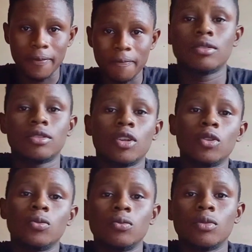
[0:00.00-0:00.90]

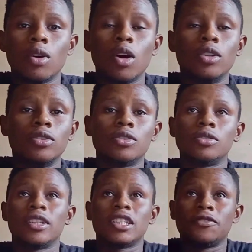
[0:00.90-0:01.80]
So on
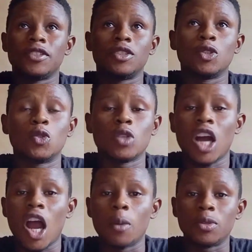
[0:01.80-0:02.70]
today's video
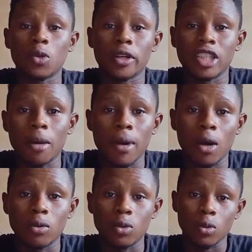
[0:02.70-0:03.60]
I'll be talking
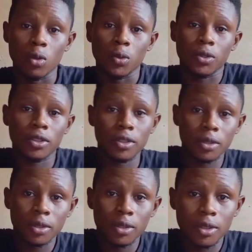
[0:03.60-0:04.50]
about logos.
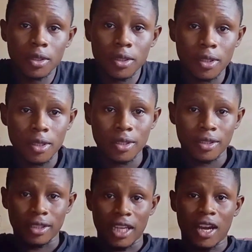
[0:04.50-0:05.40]

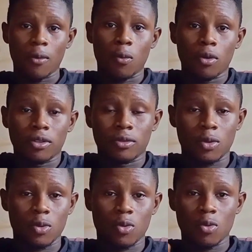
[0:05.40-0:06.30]
What
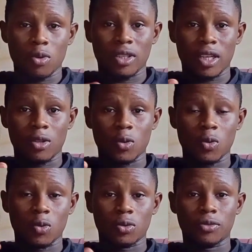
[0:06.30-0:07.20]
are
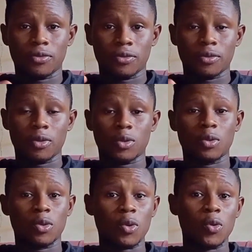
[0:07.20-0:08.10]
logos? So
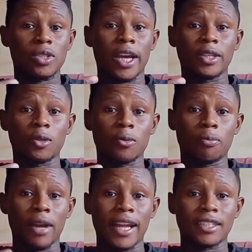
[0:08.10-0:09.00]
logos are your
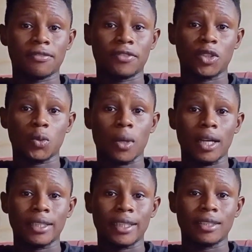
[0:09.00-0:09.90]
brand's visual
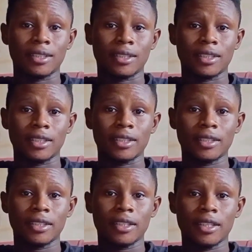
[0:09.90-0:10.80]
identity.
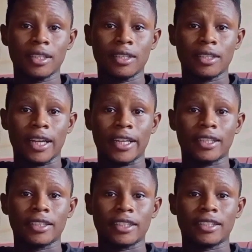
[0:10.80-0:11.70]

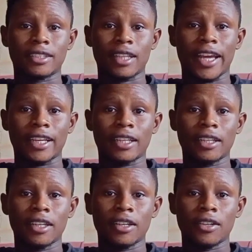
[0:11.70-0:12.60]
It's
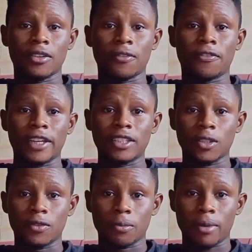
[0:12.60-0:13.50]
like the face
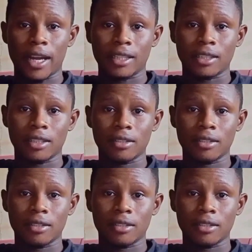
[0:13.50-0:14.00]
of the brand.